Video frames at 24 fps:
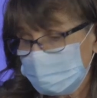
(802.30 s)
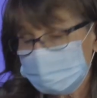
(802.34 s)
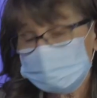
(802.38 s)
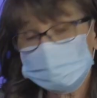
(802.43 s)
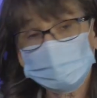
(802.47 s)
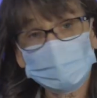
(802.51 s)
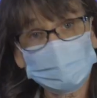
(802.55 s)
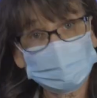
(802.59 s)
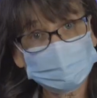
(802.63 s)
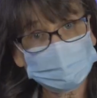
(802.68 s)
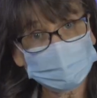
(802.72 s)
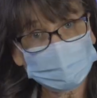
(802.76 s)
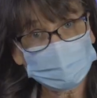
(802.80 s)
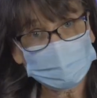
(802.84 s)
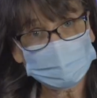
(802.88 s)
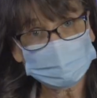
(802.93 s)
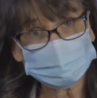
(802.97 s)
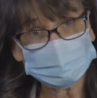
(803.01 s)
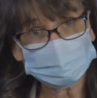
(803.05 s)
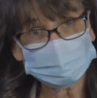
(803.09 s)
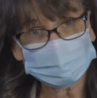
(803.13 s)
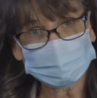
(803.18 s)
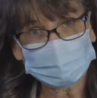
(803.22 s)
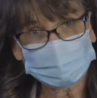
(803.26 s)
also have
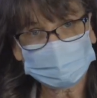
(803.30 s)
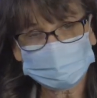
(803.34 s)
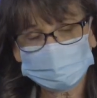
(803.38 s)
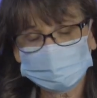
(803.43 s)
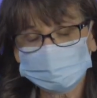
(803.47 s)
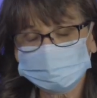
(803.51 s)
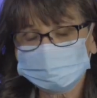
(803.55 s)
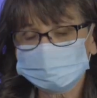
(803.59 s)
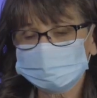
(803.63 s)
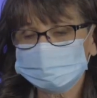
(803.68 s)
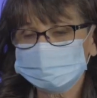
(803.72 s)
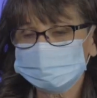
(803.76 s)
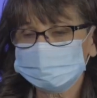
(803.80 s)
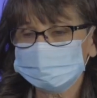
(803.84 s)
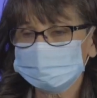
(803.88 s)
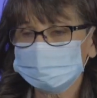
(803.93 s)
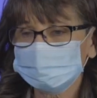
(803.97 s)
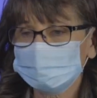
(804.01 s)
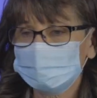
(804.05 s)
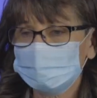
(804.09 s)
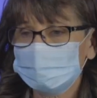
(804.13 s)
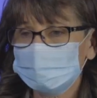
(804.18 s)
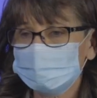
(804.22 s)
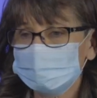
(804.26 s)
vacation pay,
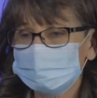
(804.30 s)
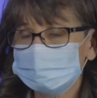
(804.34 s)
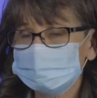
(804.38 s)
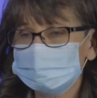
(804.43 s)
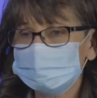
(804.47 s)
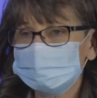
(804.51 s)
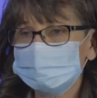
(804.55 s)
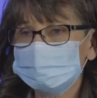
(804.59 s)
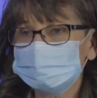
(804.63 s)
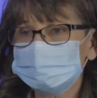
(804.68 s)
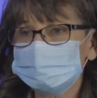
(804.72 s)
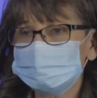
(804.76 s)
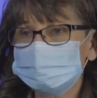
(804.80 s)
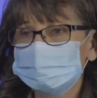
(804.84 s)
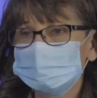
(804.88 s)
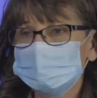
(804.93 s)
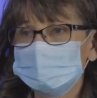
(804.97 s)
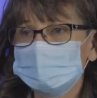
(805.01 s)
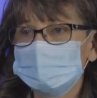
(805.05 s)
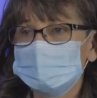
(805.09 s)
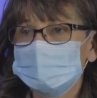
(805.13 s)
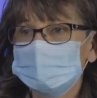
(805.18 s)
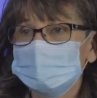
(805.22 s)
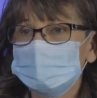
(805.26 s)
and it
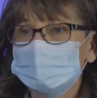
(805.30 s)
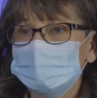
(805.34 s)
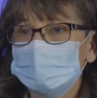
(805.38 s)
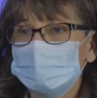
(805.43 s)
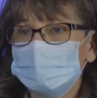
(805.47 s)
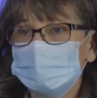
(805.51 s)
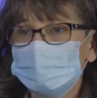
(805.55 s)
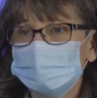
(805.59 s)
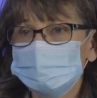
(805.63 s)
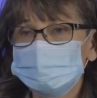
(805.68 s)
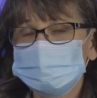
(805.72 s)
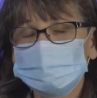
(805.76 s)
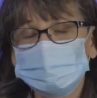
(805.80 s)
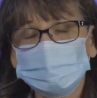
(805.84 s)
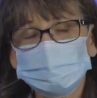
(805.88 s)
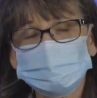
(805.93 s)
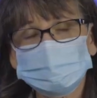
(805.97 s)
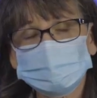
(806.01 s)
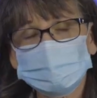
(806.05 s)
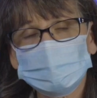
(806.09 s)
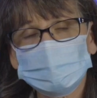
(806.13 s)
starts